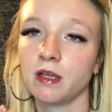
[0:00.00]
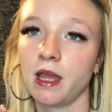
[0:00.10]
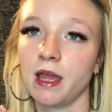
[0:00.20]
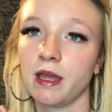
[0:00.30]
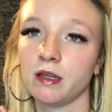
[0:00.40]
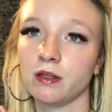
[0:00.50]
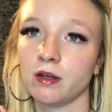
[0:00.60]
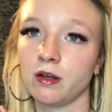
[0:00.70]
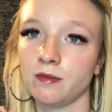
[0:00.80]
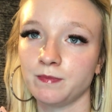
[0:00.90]
and
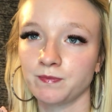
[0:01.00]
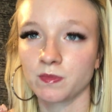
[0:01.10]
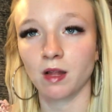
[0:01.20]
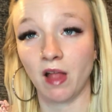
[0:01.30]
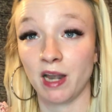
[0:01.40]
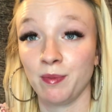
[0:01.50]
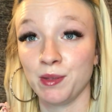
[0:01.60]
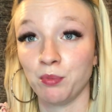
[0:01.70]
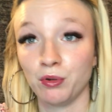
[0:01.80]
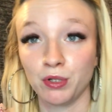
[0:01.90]
a lot of
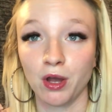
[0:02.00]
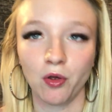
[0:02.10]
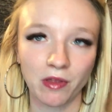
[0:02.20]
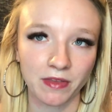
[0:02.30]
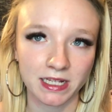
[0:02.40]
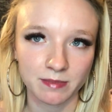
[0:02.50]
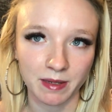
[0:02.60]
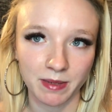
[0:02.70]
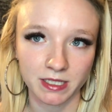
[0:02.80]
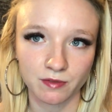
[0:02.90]
people know that that's my
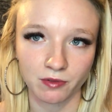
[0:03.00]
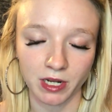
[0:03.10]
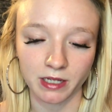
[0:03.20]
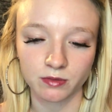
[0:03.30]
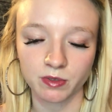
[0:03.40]
best friend.